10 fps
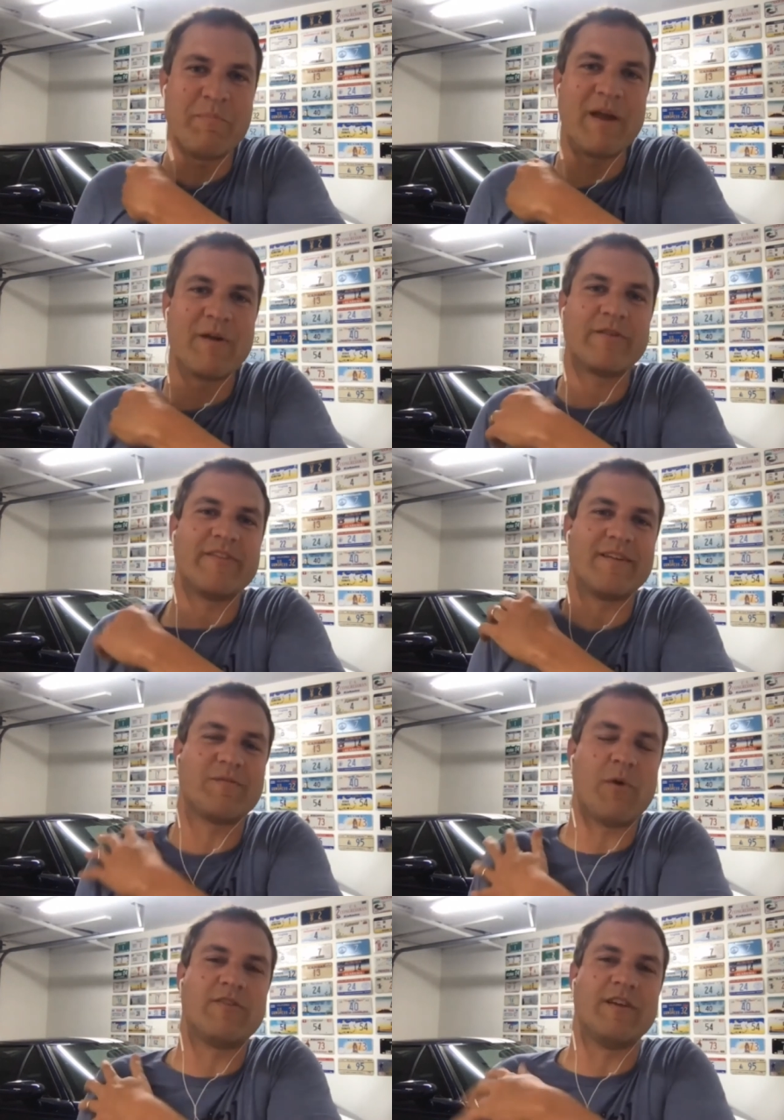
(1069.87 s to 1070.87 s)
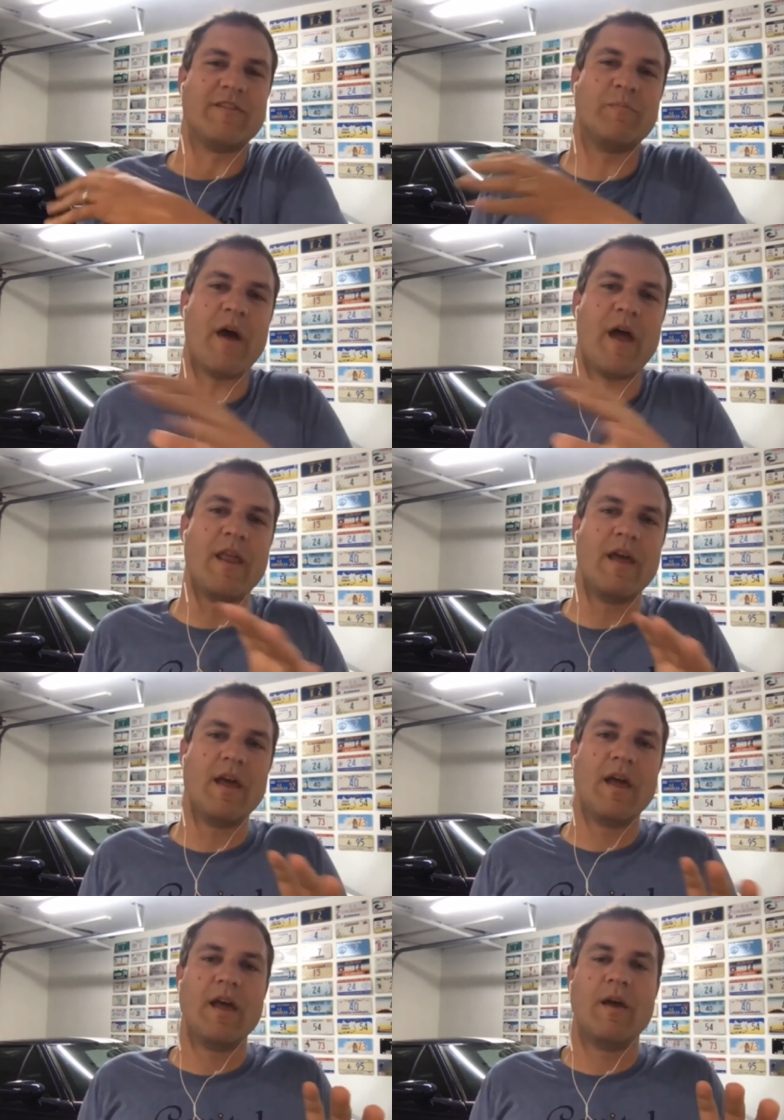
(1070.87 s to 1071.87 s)
embarrassing spreadsheets,
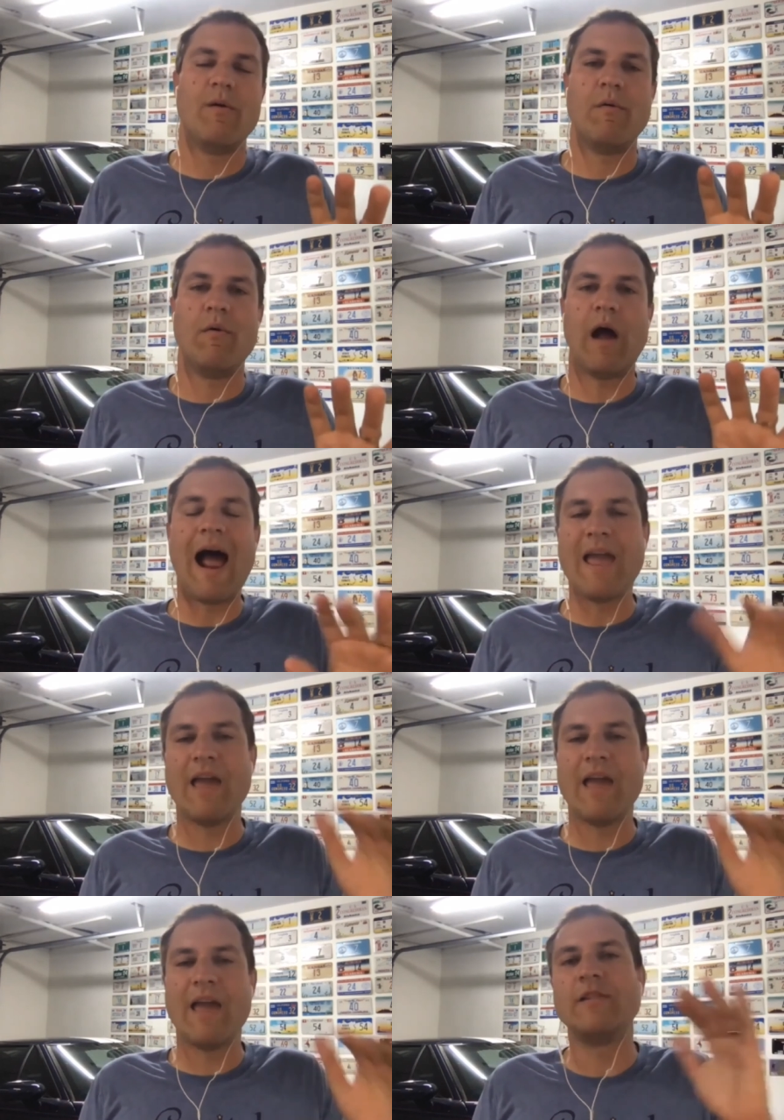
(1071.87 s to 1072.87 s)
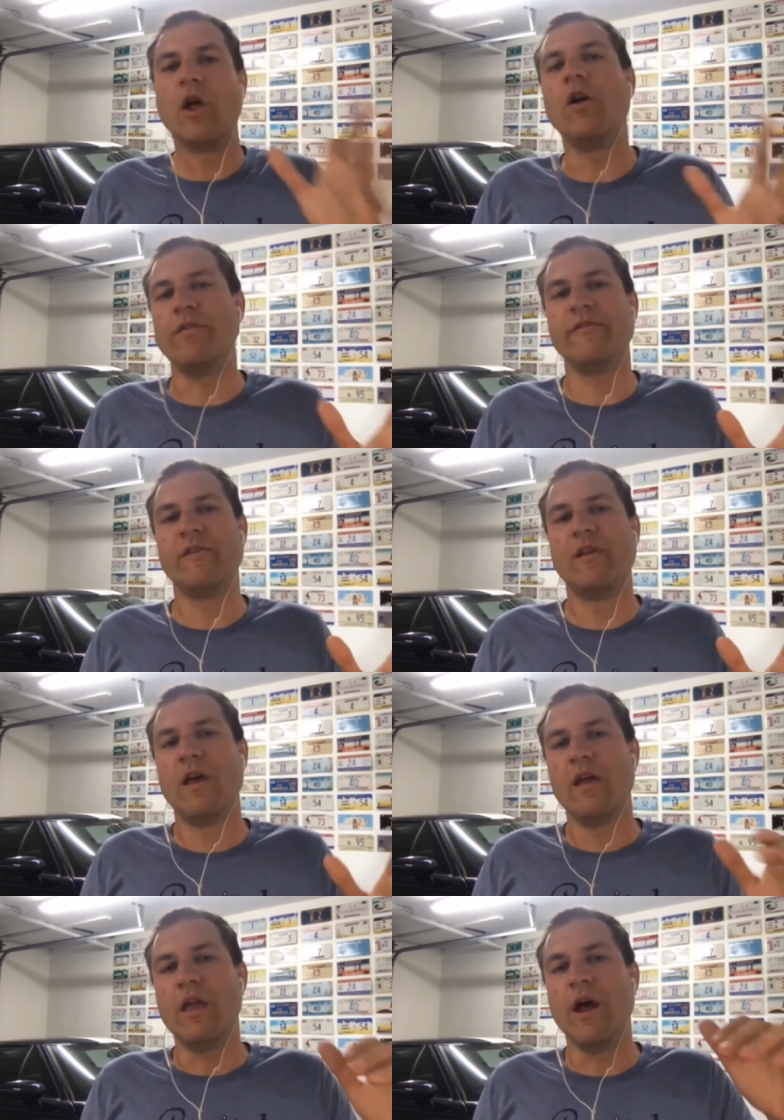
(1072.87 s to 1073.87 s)
but I have
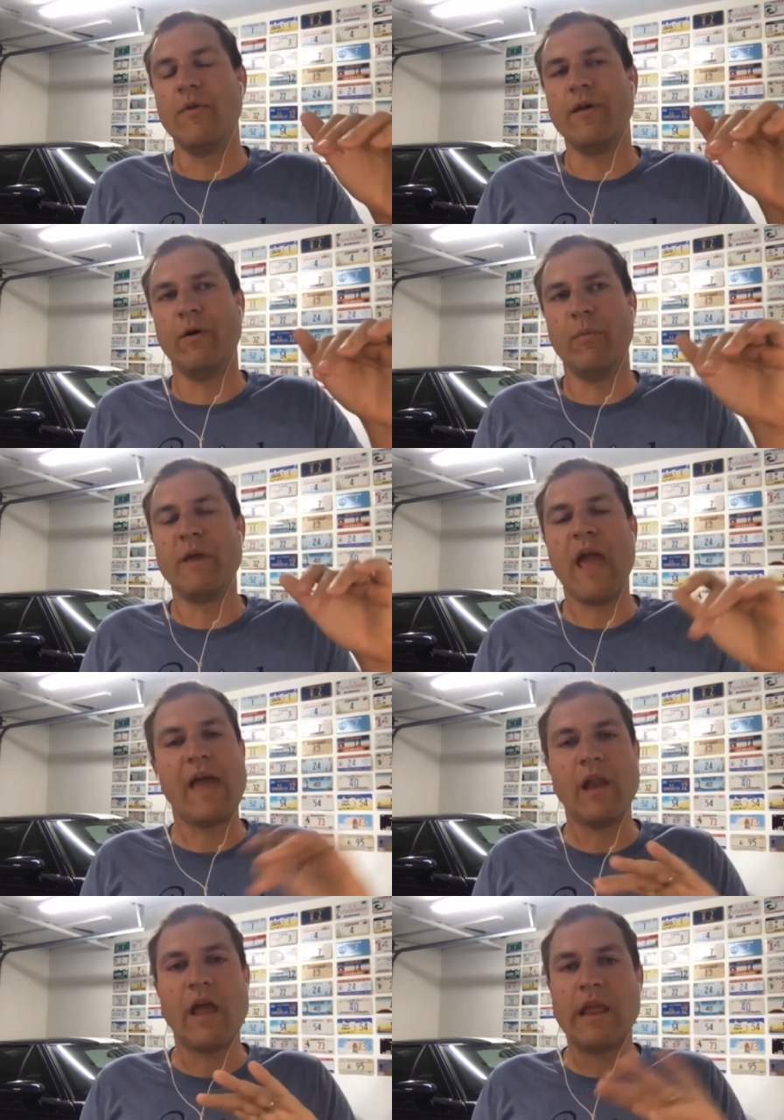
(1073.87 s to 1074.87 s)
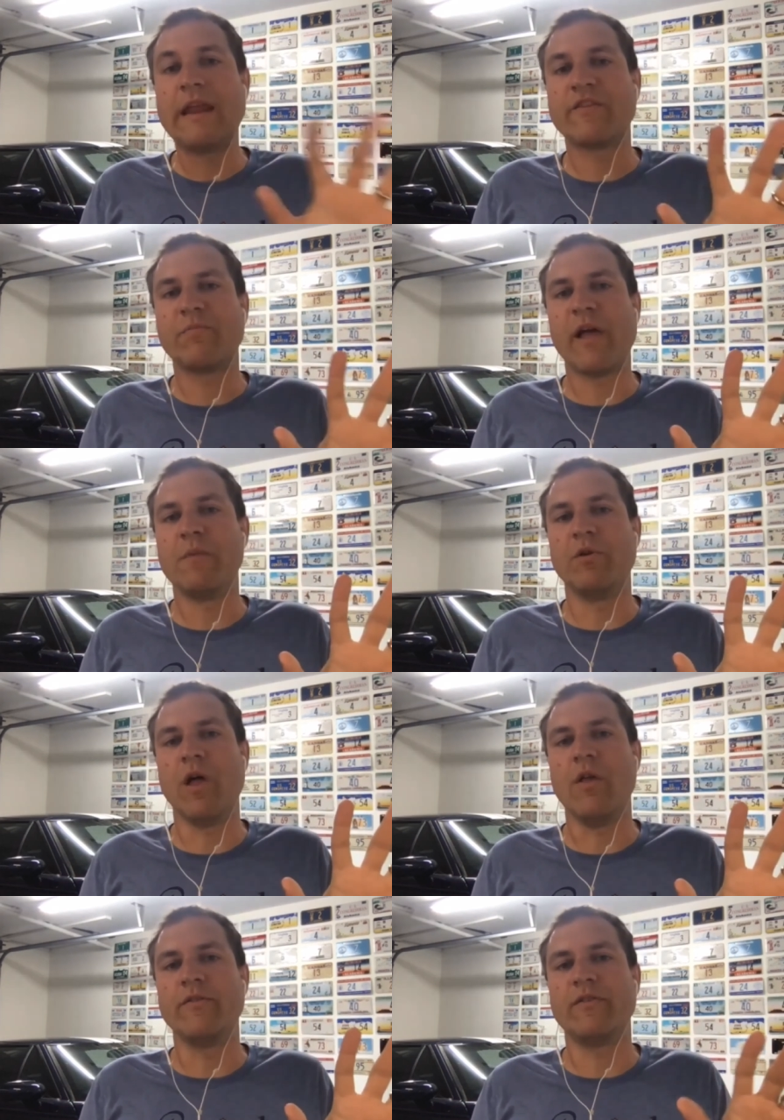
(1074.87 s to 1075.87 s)
You know, there will be and, and inexplainable
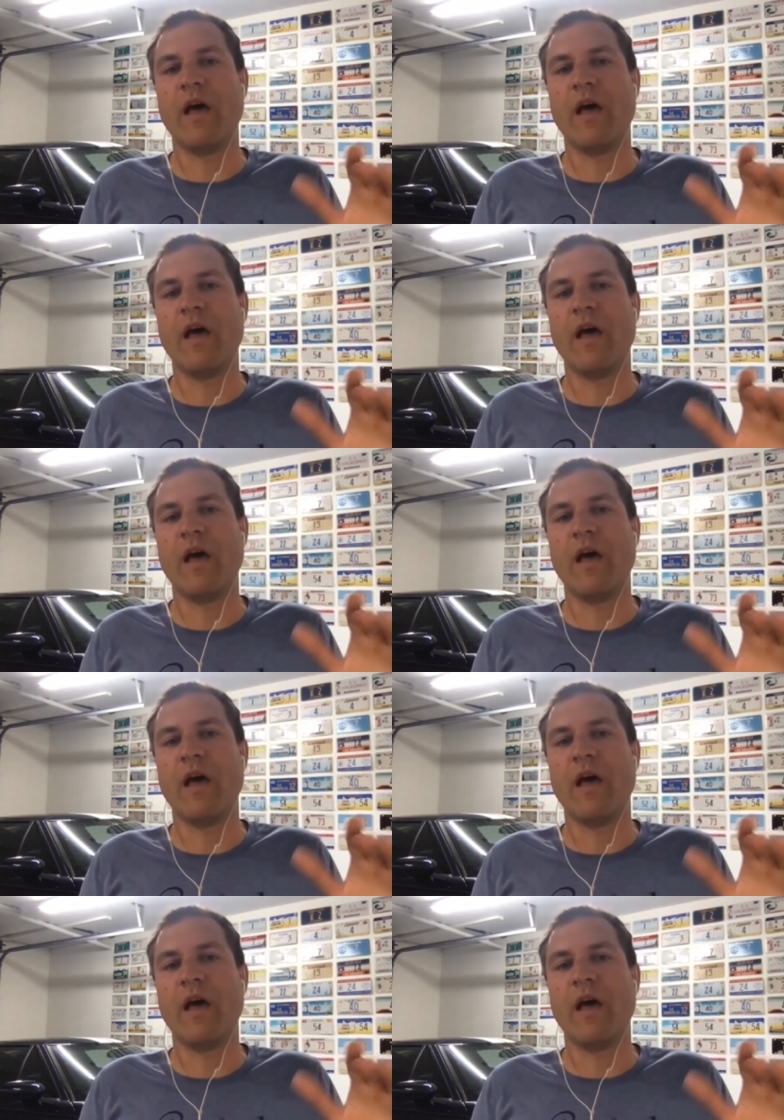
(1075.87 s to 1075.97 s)
lulls.